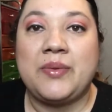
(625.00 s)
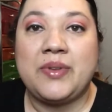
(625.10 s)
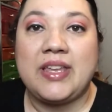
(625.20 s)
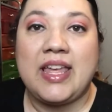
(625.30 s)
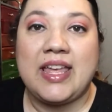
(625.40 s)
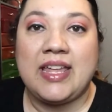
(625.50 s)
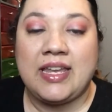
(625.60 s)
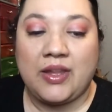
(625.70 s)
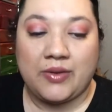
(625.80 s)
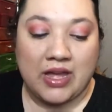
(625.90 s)
went ahead
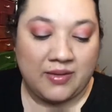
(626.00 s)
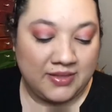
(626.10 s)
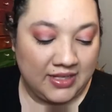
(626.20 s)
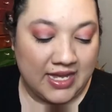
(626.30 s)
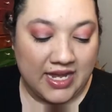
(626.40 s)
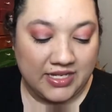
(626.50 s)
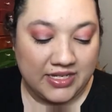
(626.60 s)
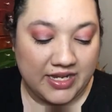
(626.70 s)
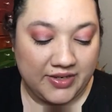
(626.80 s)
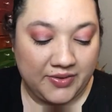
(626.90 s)
and grabbed the
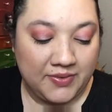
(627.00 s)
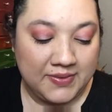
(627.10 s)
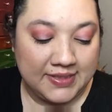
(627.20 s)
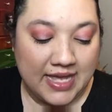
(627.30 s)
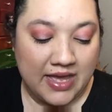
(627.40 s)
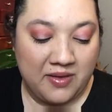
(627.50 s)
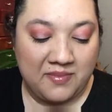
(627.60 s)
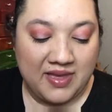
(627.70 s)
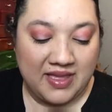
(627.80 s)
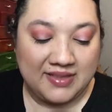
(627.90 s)
eyeshadows.
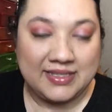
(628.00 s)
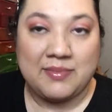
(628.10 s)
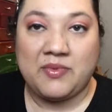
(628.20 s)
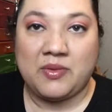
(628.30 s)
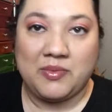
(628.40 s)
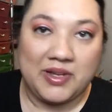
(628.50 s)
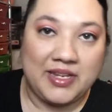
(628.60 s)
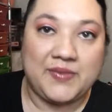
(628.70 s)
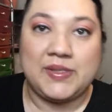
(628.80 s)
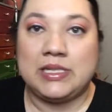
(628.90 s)
Some of them were kind
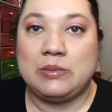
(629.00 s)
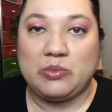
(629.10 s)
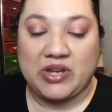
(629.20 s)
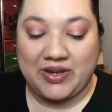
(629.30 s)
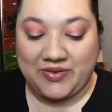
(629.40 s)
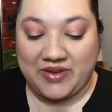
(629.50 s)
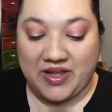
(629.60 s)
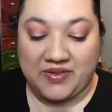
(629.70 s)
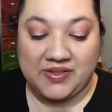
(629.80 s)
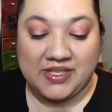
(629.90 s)
of spread
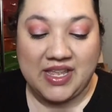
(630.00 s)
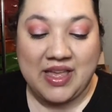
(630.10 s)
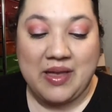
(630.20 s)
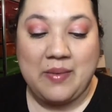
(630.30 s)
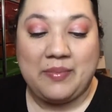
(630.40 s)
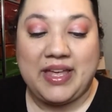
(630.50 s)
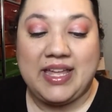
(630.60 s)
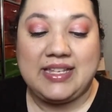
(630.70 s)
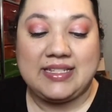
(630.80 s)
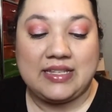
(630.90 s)
around.
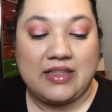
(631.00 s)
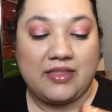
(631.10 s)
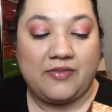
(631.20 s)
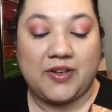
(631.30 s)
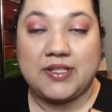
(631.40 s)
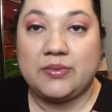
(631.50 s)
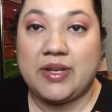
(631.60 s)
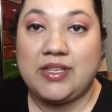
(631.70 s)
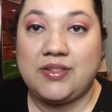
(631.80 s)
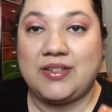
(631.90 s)
But the first
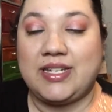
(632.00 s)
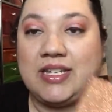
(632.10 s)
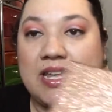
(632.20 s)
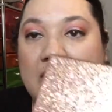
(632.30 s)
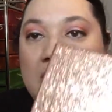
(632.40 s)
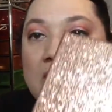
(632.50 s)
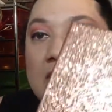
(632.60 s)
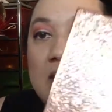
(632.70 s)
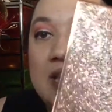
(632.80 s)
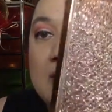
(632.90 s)
one, $2.99,
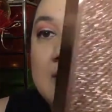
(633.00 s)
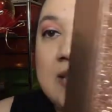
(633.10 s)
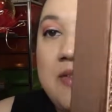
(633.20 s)
is